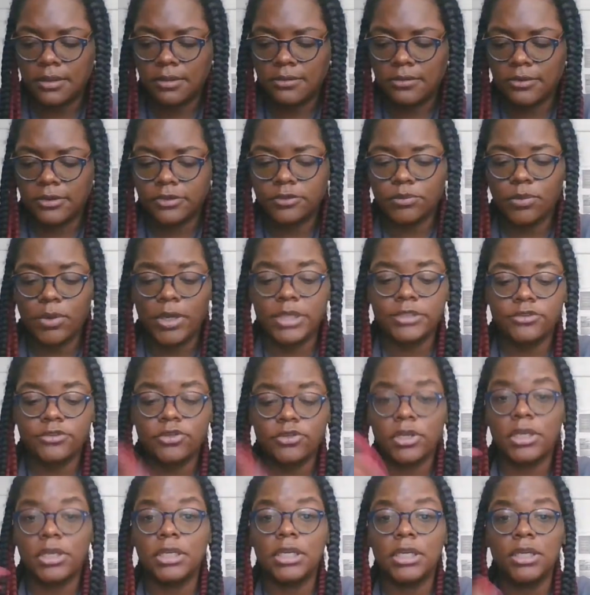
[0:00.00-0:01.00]
That's why he's
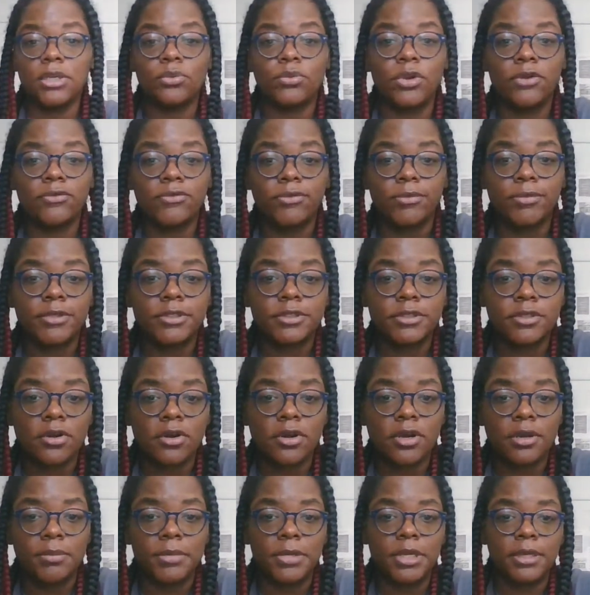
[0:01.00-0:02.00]
trying to get away from this
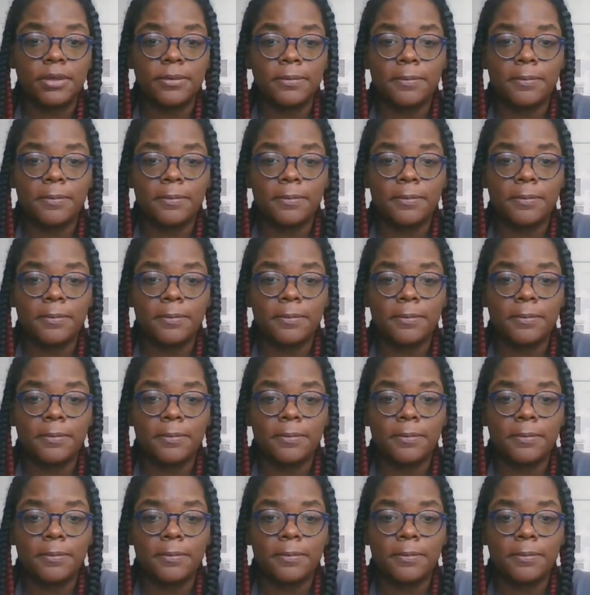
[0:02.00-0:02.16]
karmic.